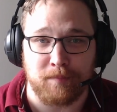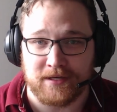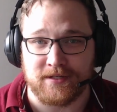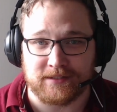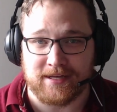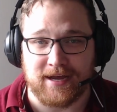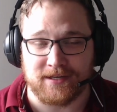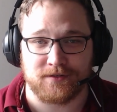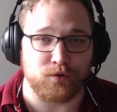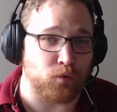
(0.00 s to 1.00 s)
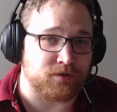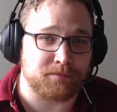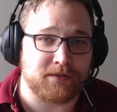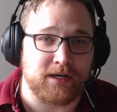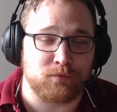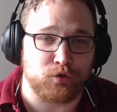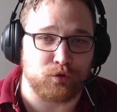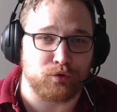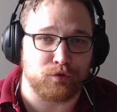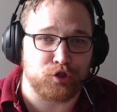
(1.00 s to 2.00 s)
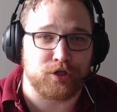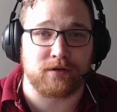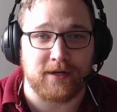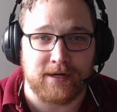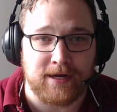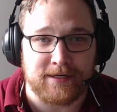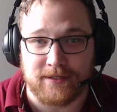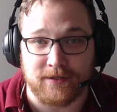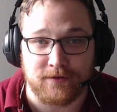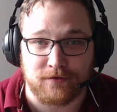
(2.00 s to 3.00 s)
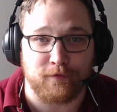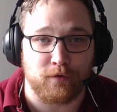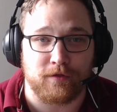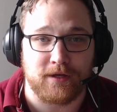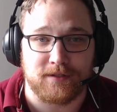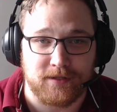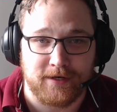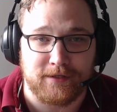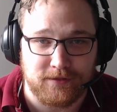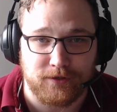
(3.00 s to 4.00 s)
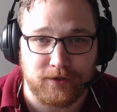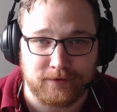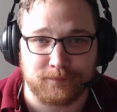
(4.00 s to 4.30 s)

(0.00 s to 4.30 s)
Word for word: basic tasks or sometimes to generate ideas for things like dinner.